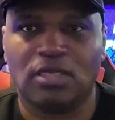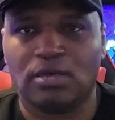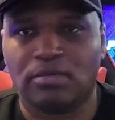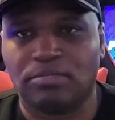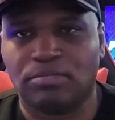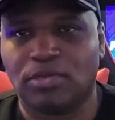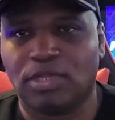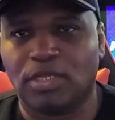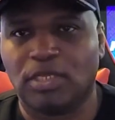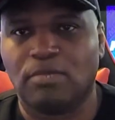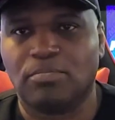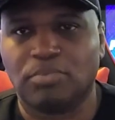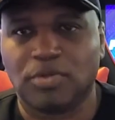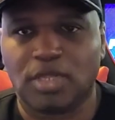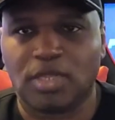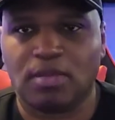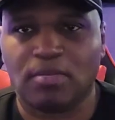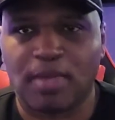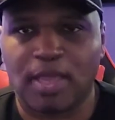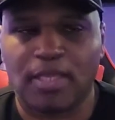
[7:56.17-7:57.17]
unplug it,
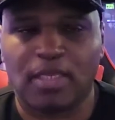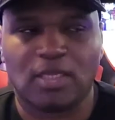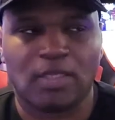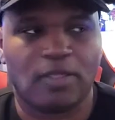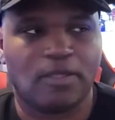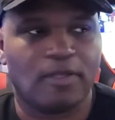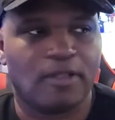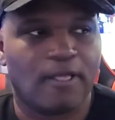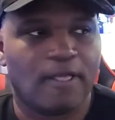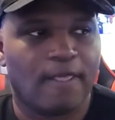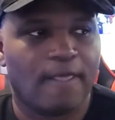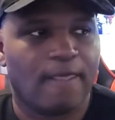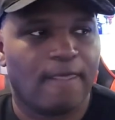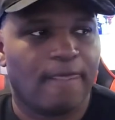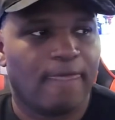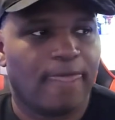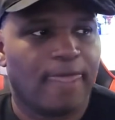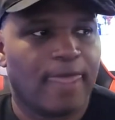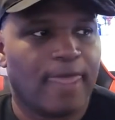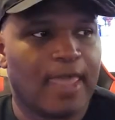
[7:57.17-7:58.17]
plug it back in,
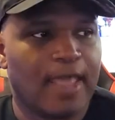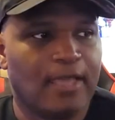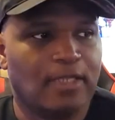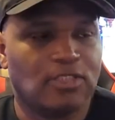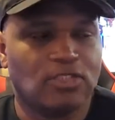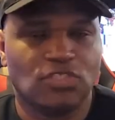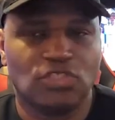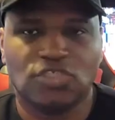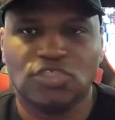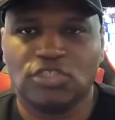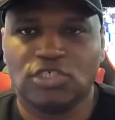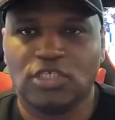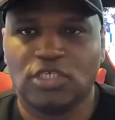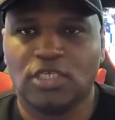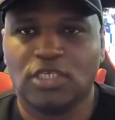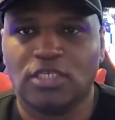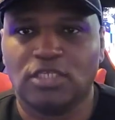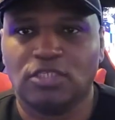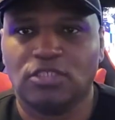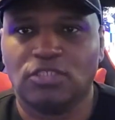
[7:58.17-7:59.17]
and just to
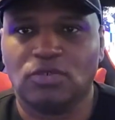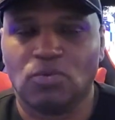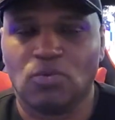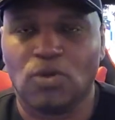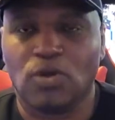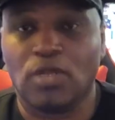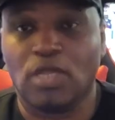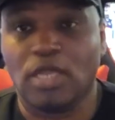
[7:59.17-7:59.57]
get it to work.